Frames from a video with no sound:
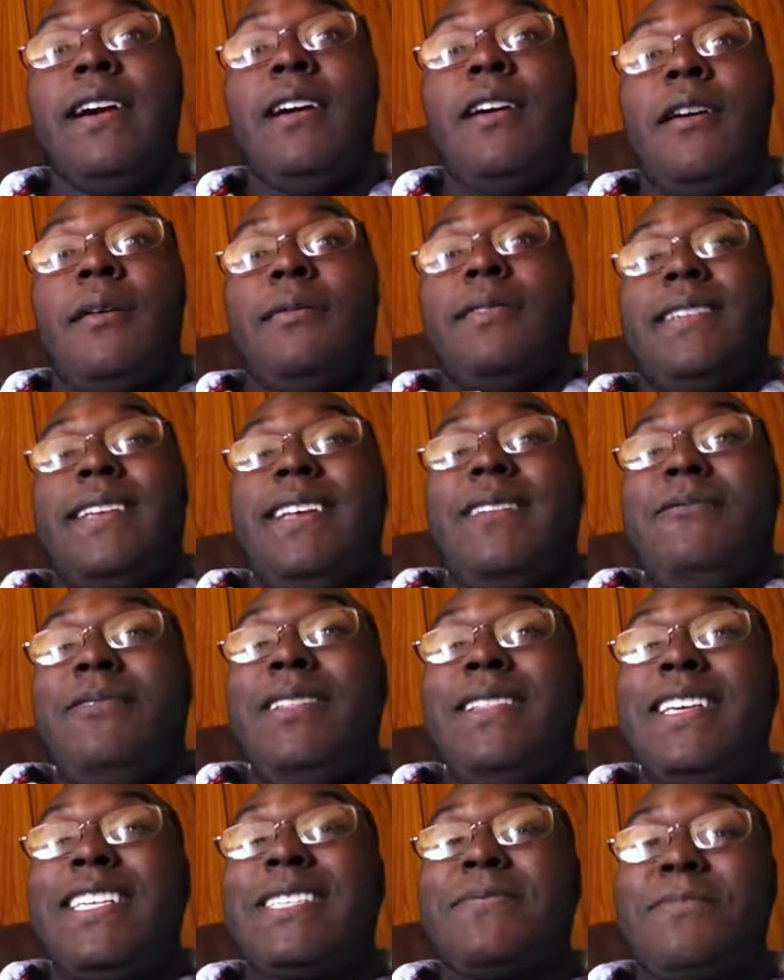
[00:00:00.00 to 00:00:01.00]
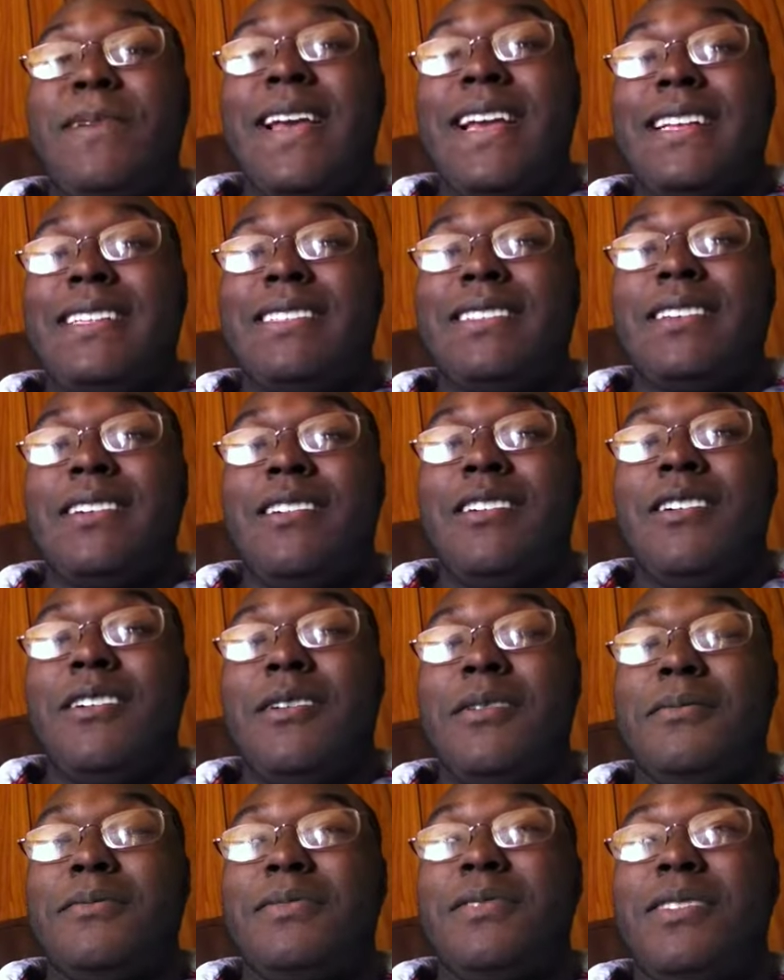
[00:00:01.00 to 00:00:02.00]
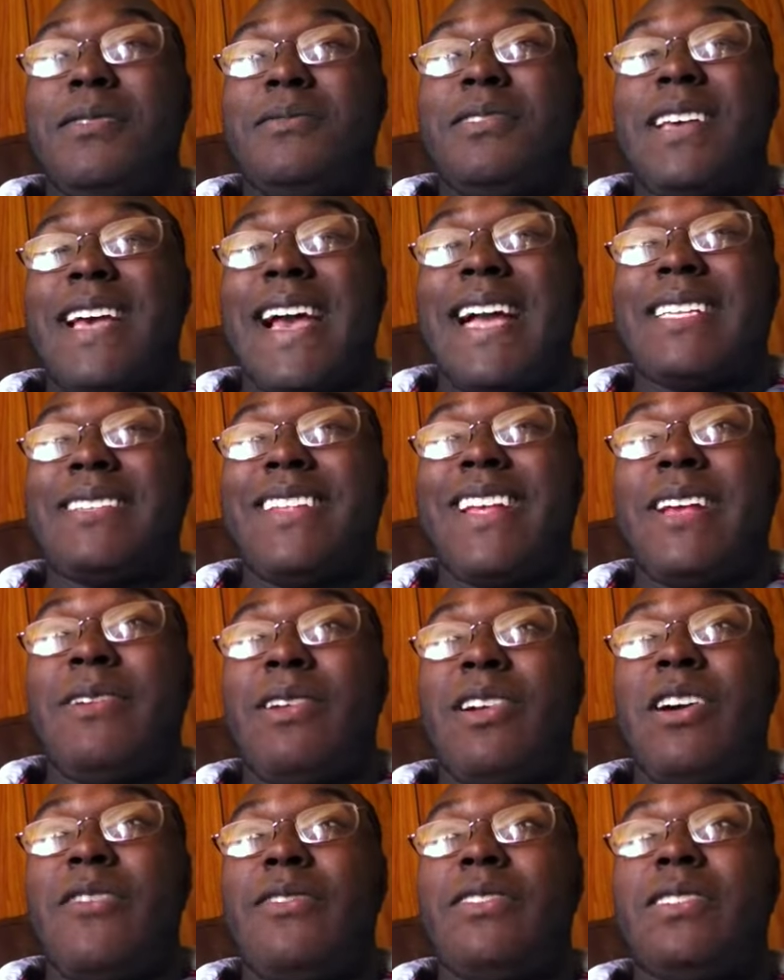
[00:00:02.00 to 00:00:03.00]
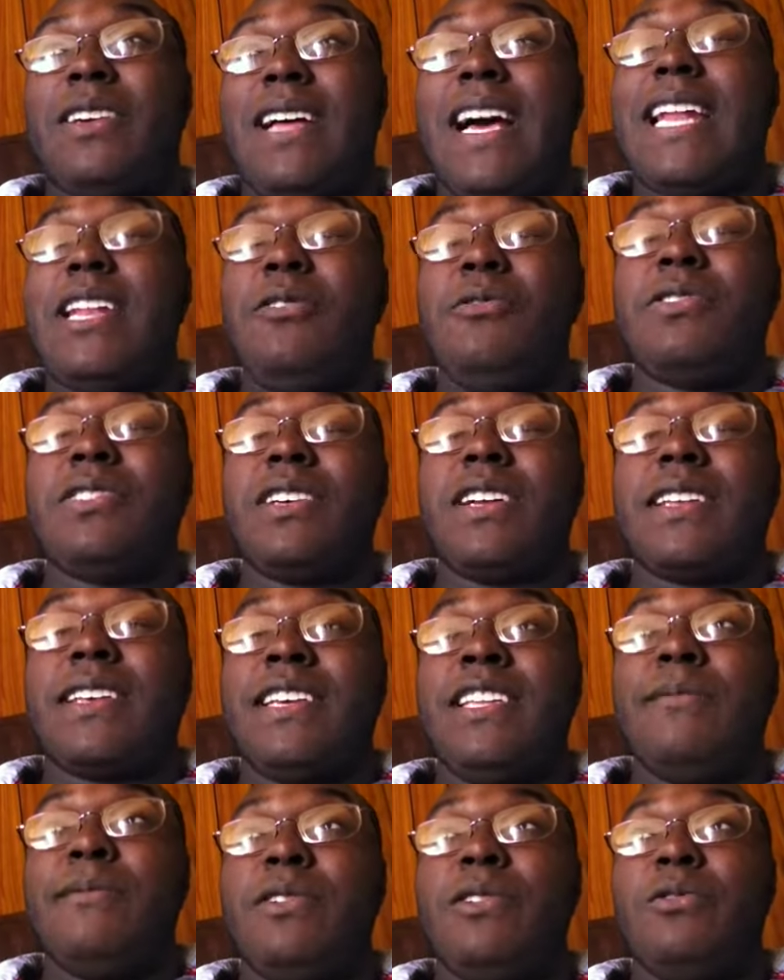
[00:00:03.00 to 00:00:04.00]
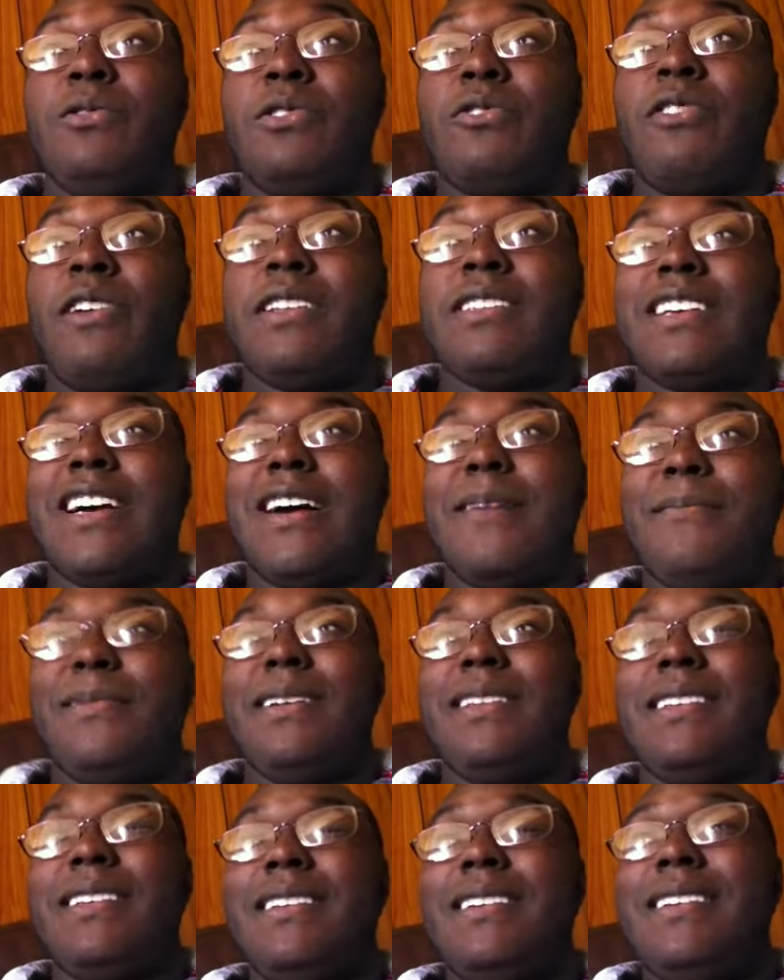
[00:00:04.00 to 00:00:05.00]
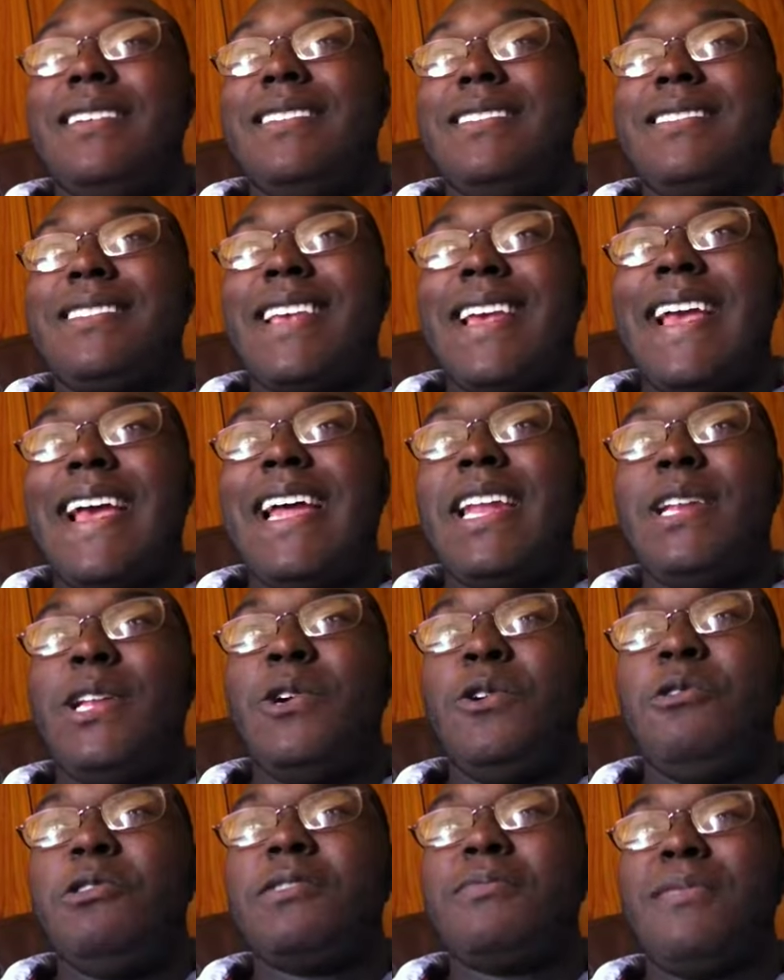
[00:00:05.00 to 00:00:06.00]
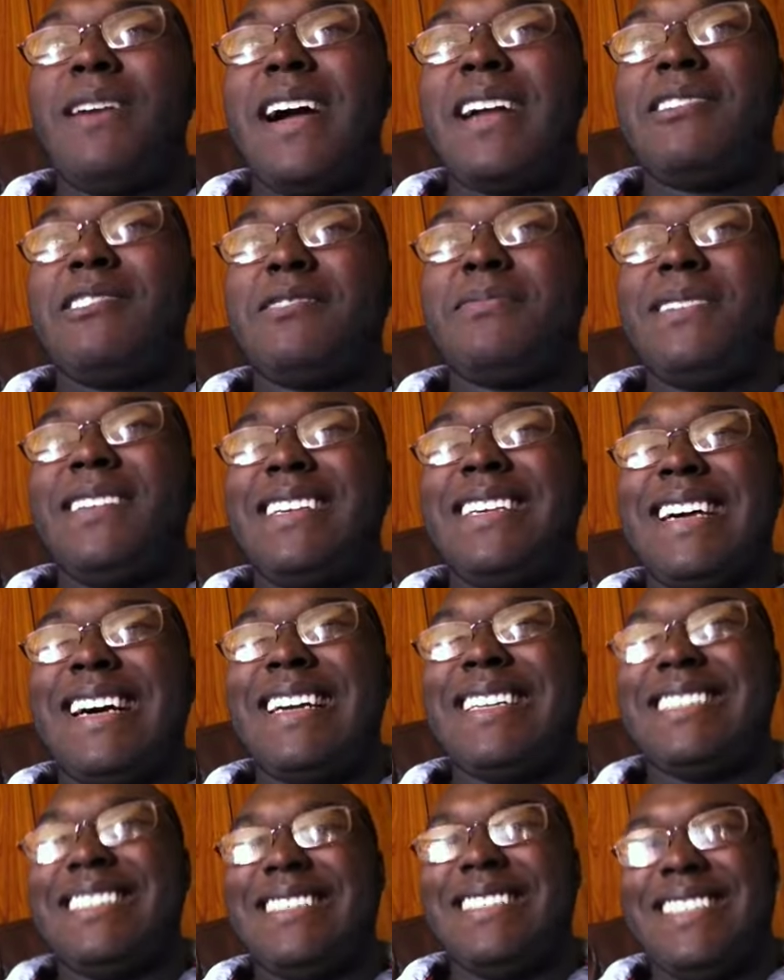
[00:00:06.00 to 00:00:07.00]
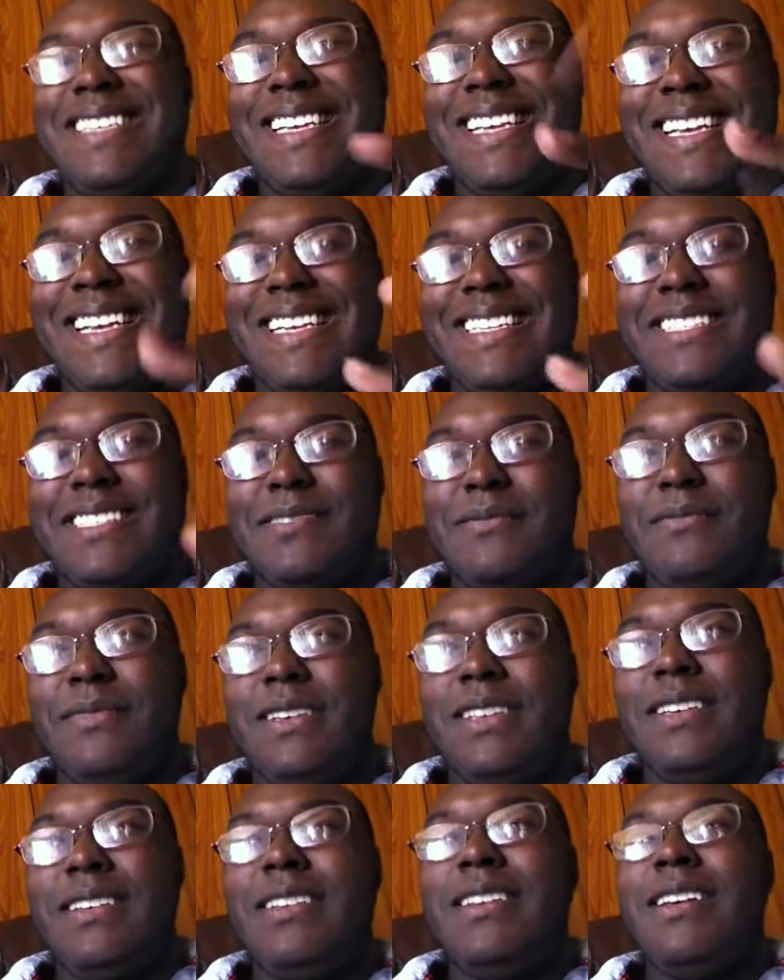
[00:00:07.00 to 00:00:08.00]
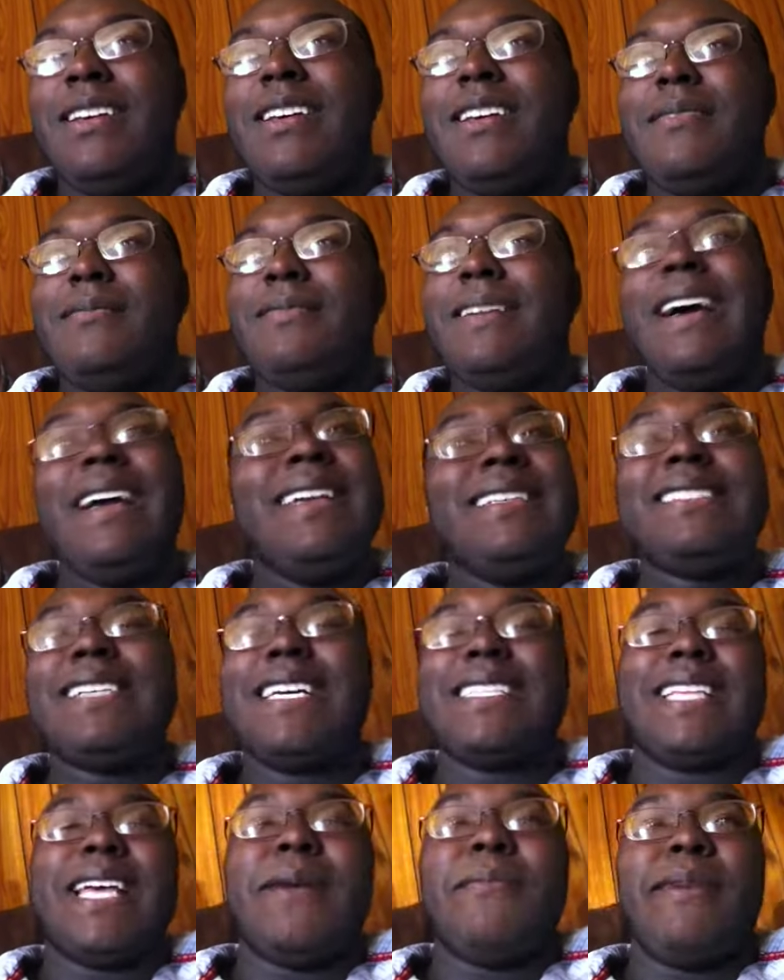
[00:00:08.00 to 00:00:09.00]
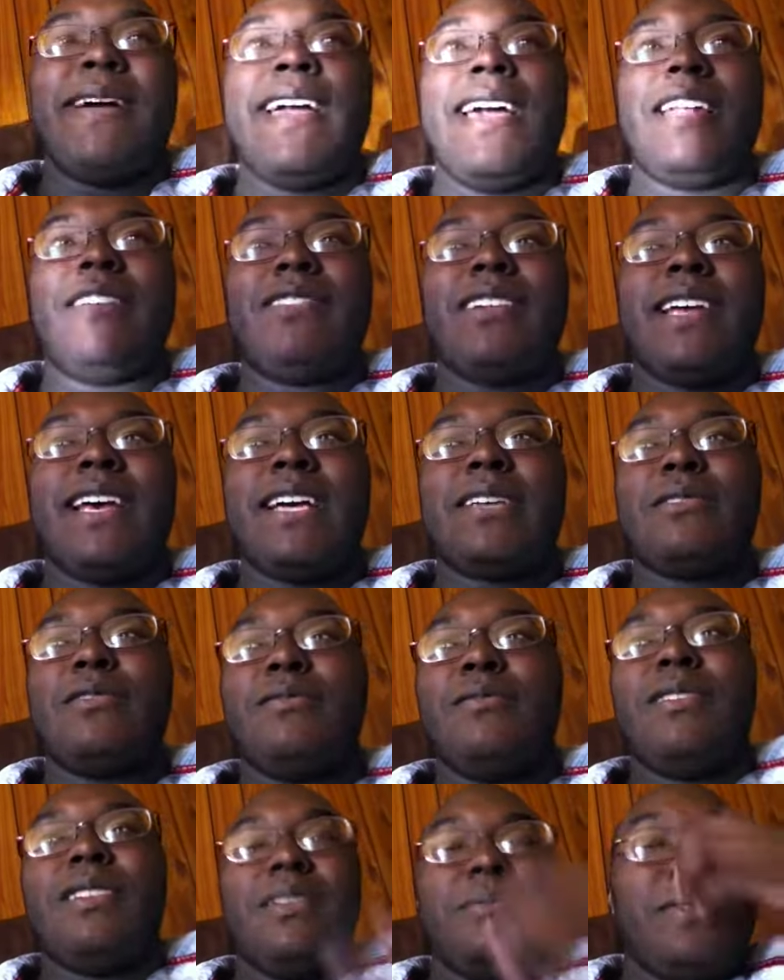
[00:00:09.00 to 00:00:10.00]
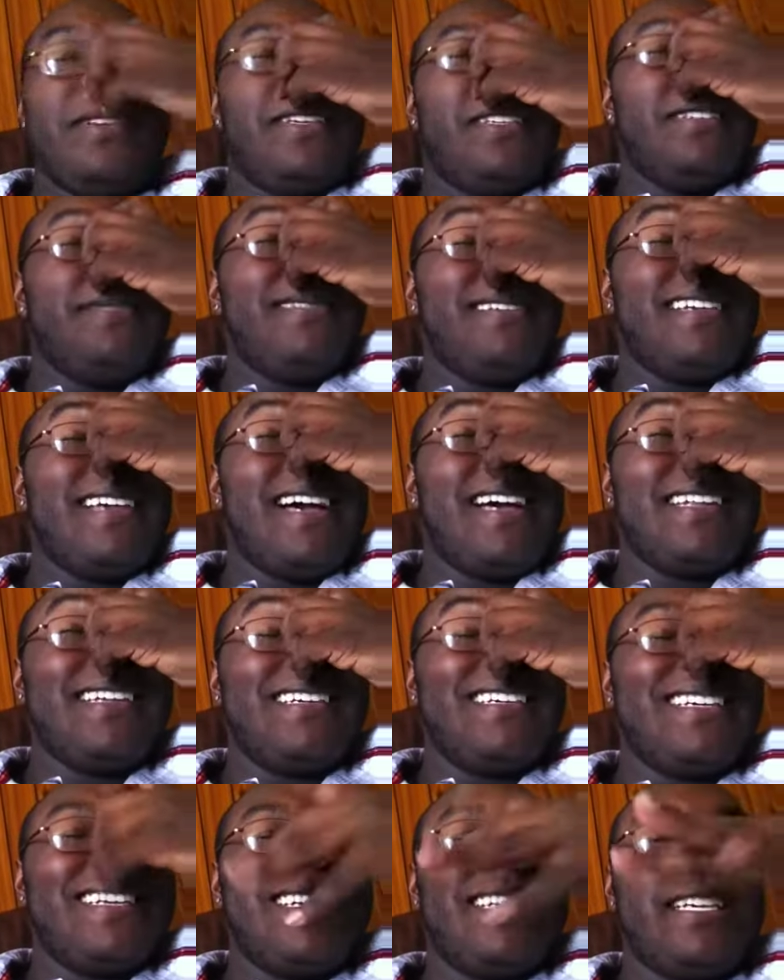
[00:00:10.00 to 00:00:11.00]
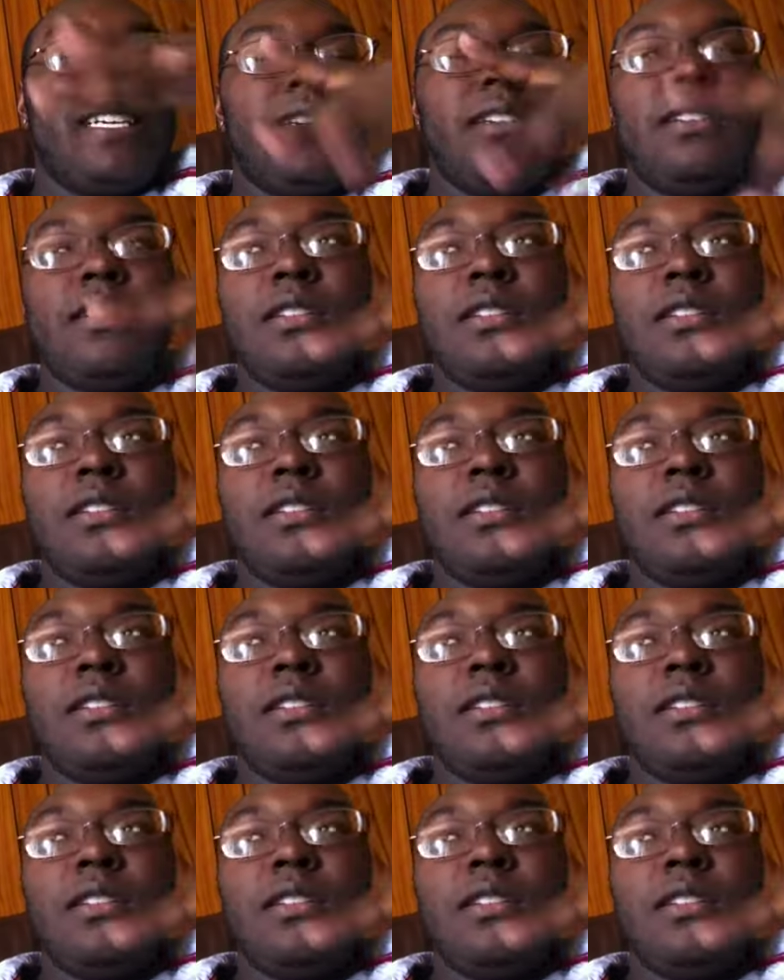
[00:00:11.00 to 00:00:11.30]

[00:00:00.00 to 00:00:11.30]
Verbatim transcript: Um, didn't really expect um, them to act that great off each other. I knew Sean Kanan would do a great job, but Chad Duell's Michael's been kind of eh, to me. Now nah, he's not that bad of an actor, but I mean, it's been kind of eh.